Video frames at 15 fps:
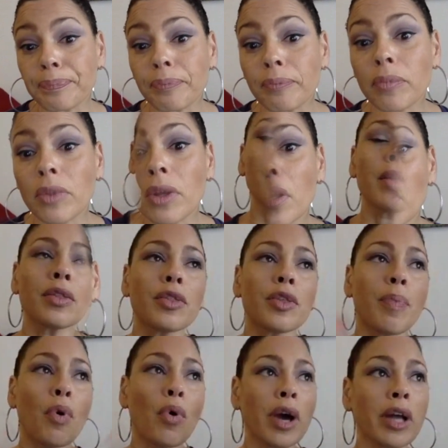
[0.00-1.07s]
But the
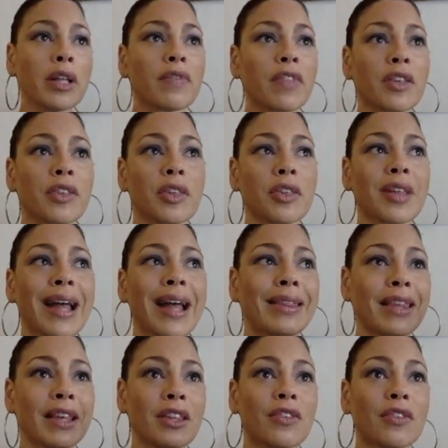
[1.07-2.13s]
point of this is that
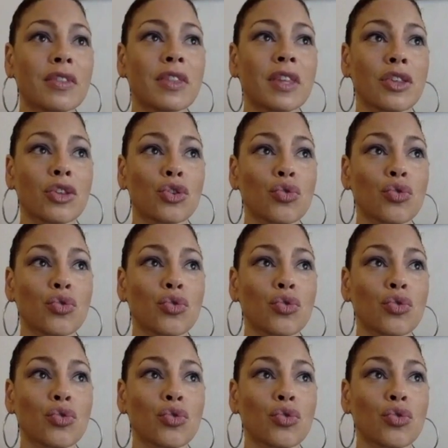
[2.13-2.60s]
this